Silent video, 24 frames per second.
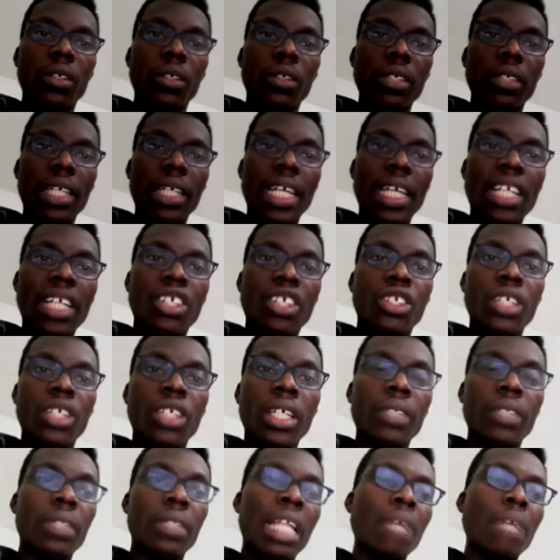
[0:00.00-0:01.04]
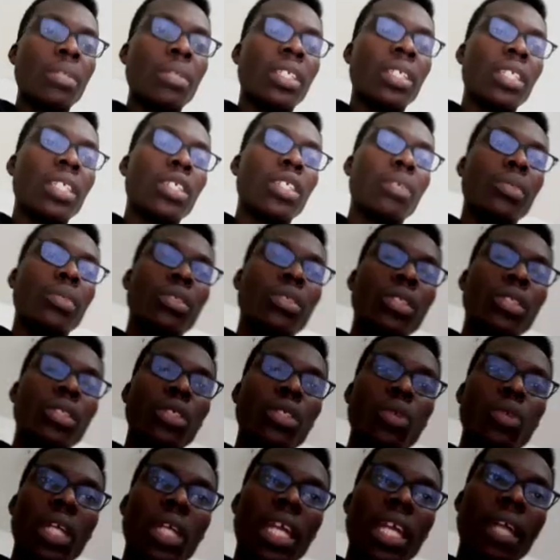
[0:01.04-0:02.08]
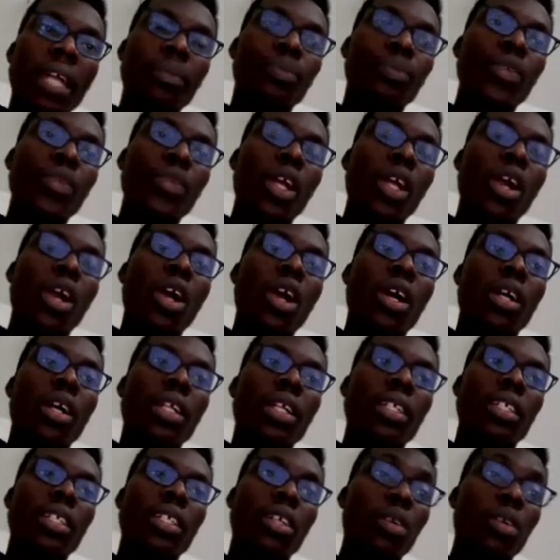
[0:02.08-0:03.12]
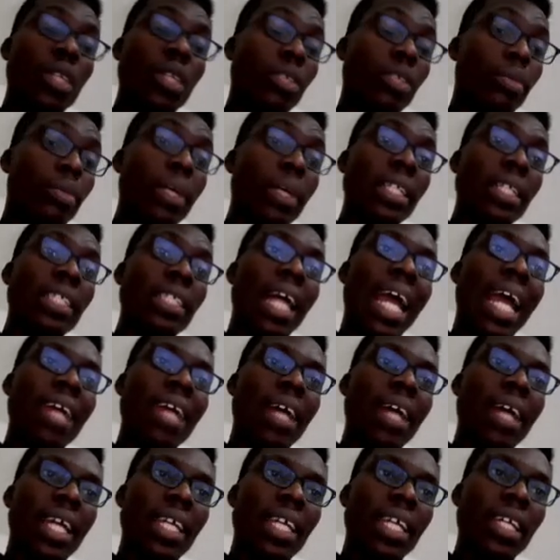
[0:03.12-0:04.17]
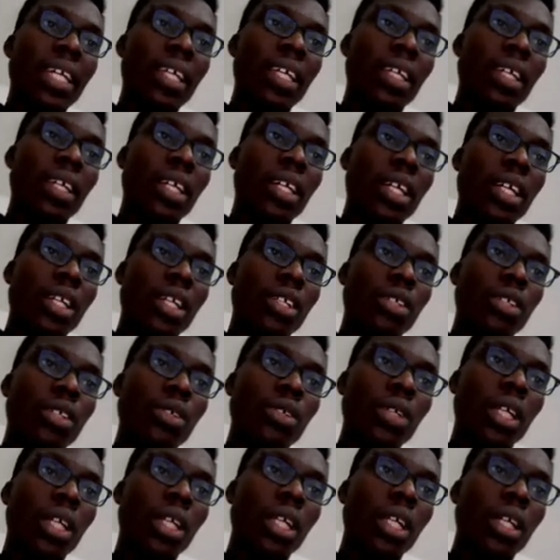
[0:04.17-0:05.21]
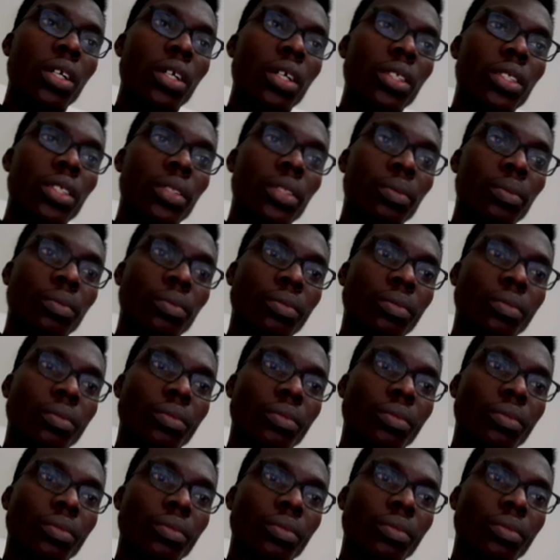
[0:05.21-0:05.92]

called a gene. Let me say something real quick here. Always remember this hierarchy. Nucleus